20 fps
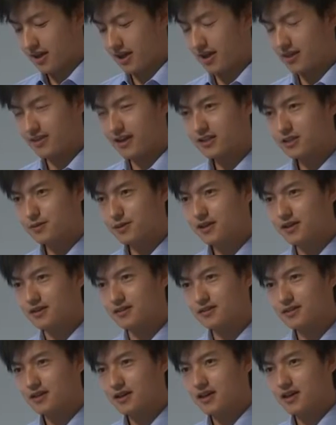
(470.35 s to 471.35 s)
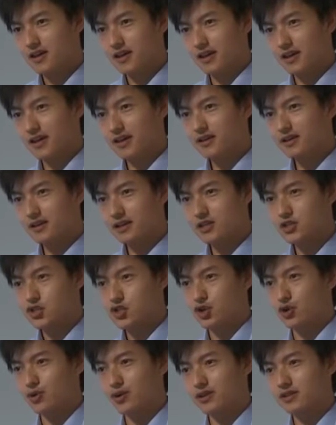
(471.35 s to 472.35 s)
And that's because in
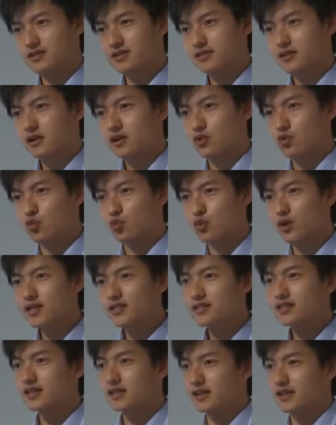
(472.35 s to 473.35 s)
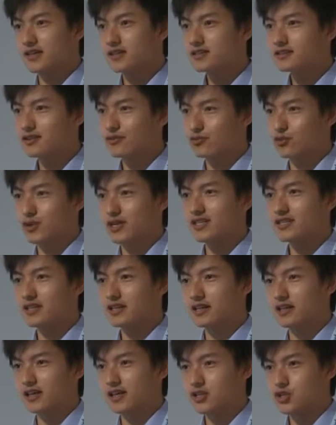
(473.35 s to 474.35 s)
insurance, risk is the
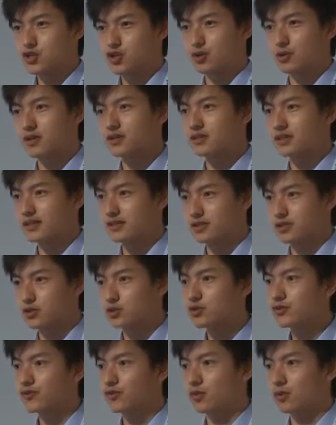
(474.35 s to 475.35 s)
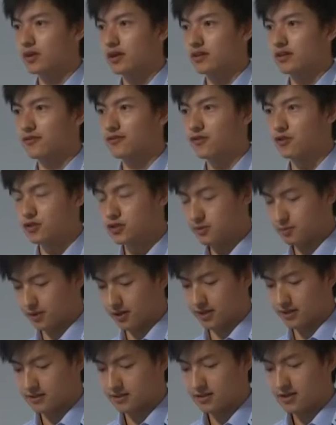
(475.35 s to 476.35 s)
reason insurance is useful in the first
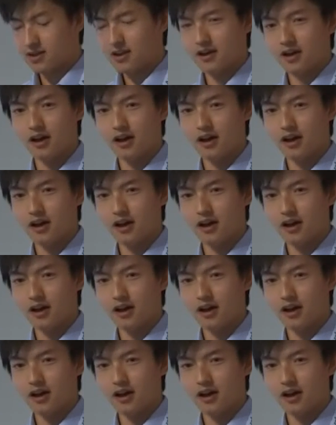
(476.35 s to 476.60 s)
place,